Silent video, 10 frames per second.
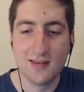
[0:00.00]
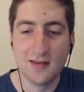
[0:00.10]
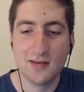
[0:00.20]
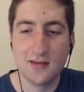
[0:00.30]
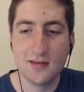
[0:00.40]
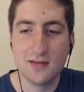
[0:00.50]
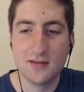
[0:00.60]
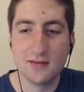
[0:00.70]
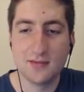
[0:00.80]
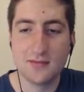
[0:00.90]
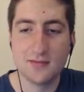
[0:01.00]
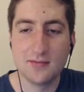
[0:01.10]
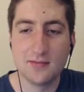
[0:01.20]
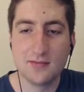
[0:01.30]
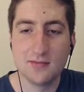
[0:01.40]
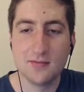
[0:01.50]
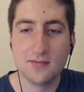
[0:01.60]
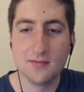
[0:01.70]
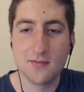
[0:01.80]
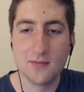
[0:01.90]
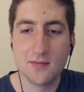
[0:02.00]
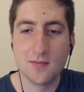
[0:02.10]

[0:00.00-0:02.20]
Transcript: No one is speaking in this clip.